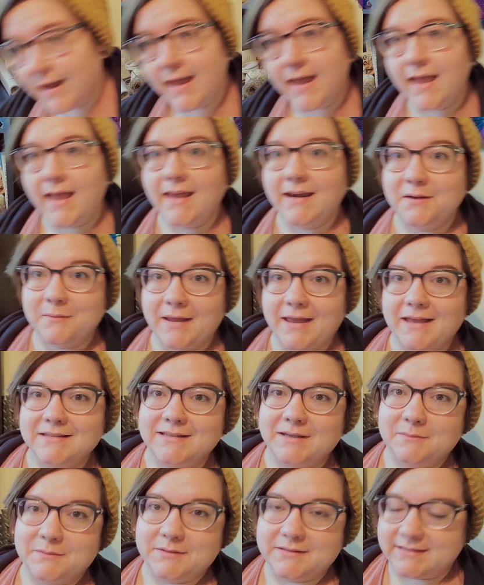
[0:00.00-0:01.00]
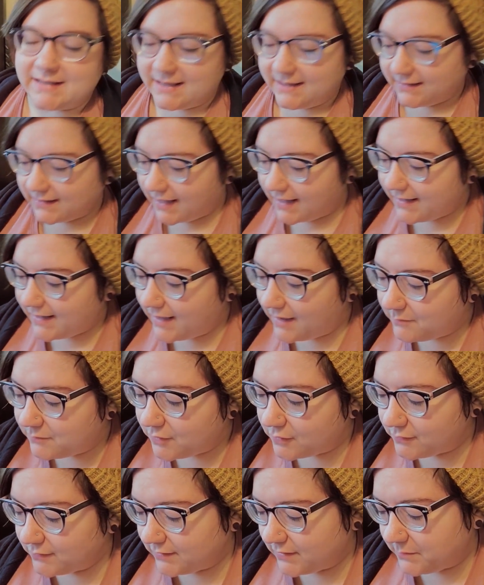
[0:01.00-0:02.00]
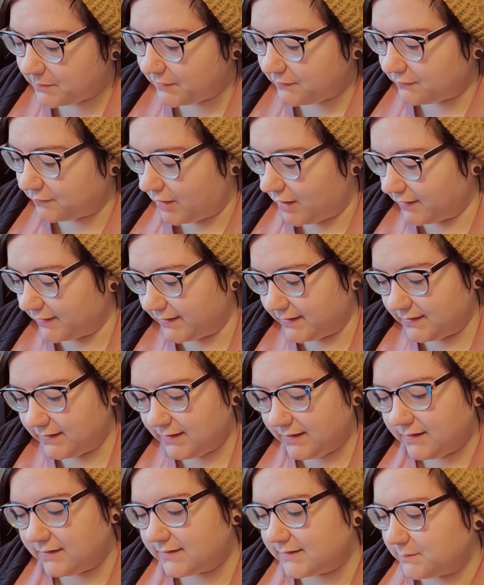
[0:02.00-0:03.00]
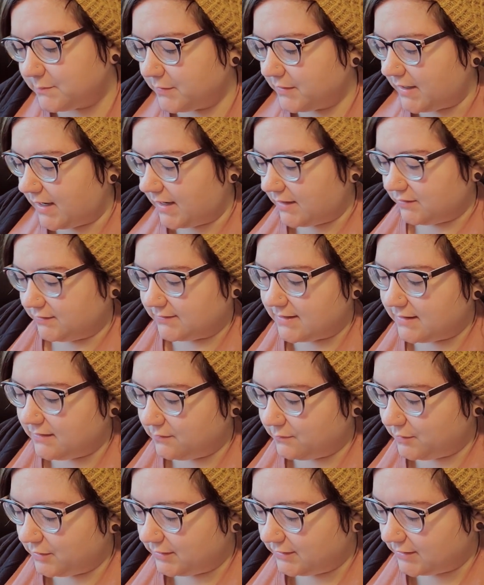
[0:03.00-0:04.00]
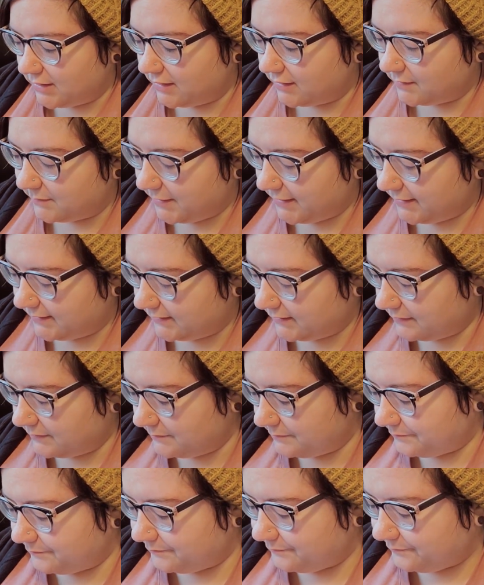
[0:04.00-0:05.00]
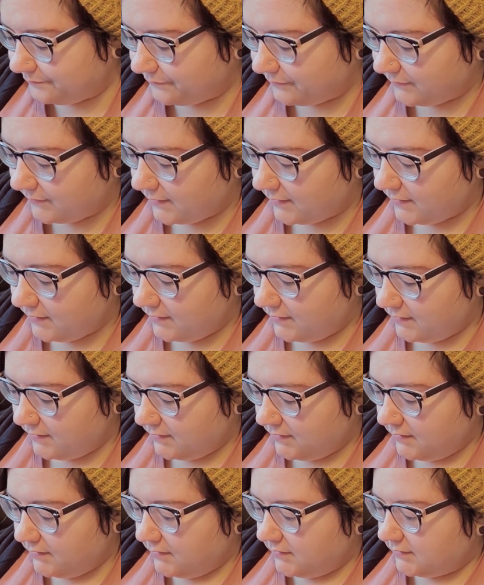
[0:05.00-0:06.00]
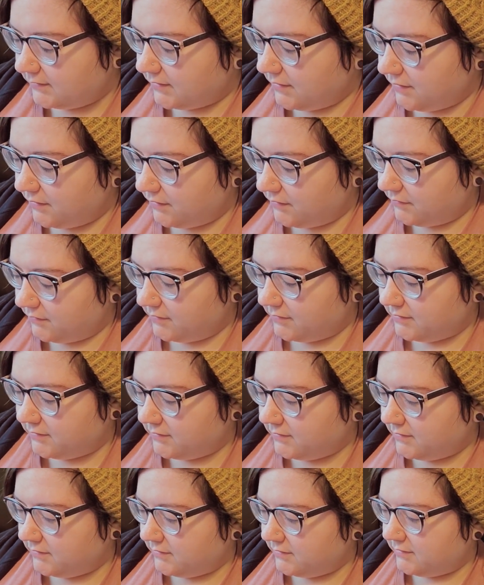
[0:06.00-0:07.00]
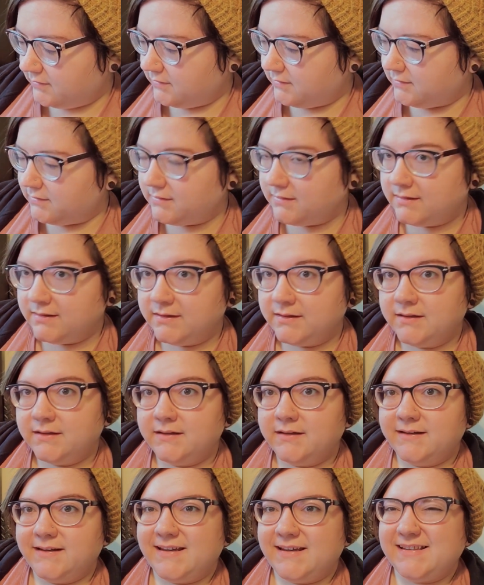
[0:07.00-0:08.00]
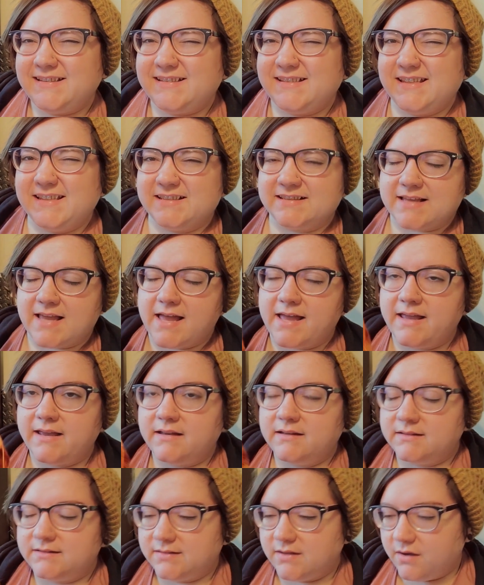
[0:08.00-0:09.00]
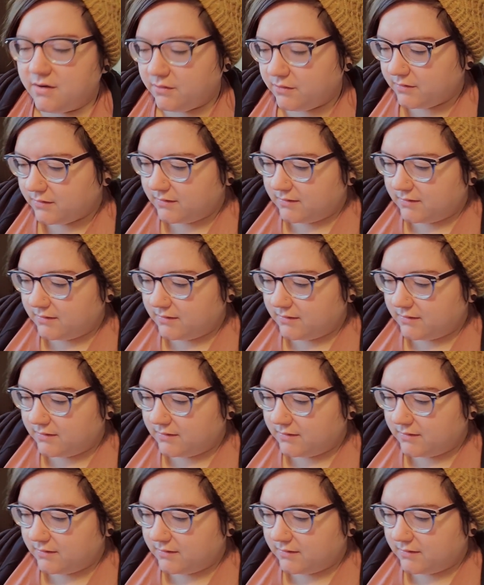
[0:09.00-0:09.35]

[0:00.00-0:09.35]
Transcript: Anyway, as I was saying, I am going to be frogging these, but I just kind of want to talk about them. So, it's this guy. So,